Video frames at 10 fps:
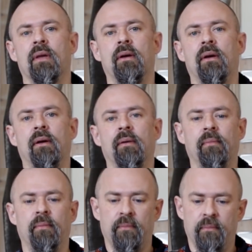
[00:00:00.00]

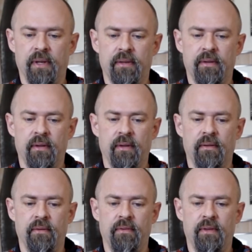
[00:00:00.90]
But
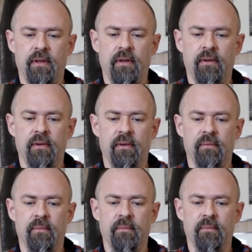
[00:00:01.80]

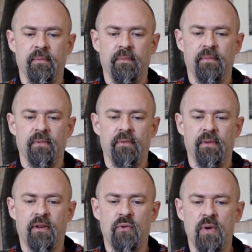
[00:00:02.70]
the
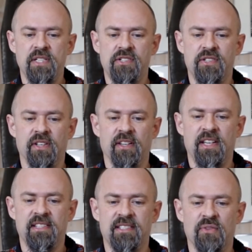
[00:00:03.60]
question
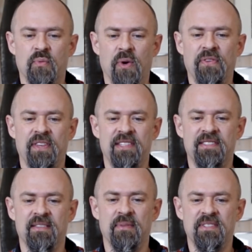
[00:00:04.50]
is, what
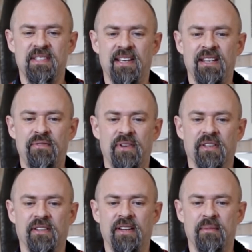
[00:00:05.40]
is the
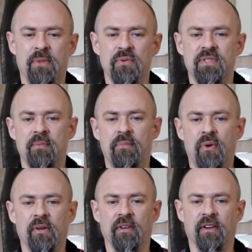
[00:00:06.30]
significantly most
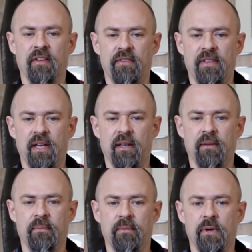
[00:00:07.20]
important thing?
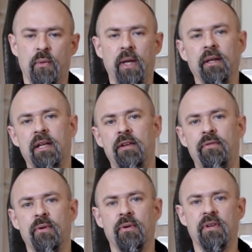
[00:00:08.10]
Well,
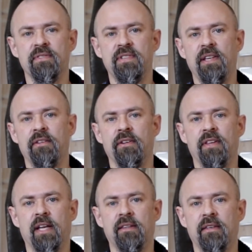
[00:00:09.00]
if you consider
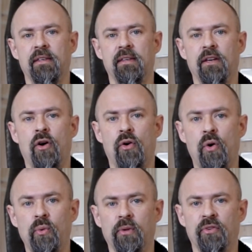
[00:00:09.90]
that the
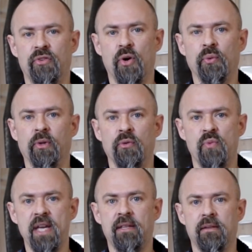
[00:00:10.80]
whole total
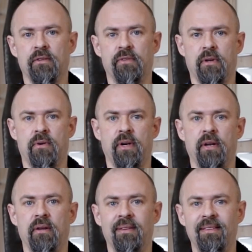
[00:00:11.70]
weight of the
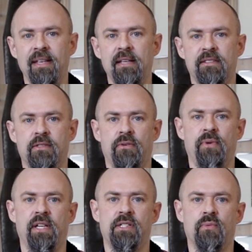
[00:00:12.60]
coil needs to
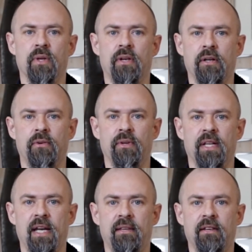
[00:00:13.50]
reach
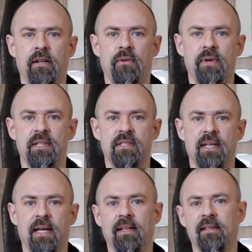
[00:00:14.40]
180 degrees
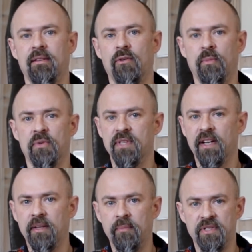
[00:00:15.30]
and that almost
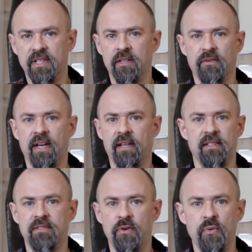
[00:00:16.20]
90% of that
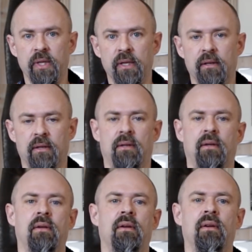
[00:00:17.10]
is fluid,
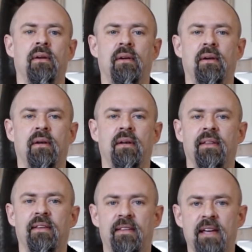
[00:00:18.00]

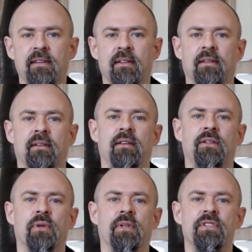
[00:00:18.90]
then
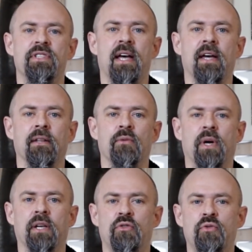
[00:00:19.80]
you understand
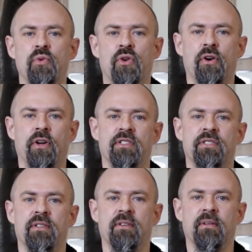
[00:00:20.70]
why 2
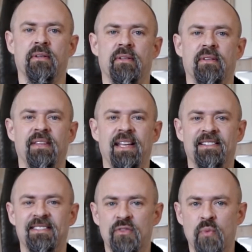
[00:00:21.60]
coils
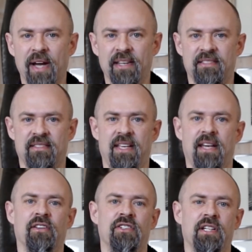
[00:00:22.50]
needs twice the
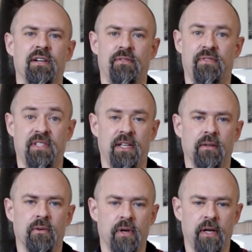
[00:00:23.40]
energy of a
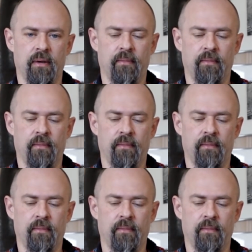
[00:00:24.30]
single coil.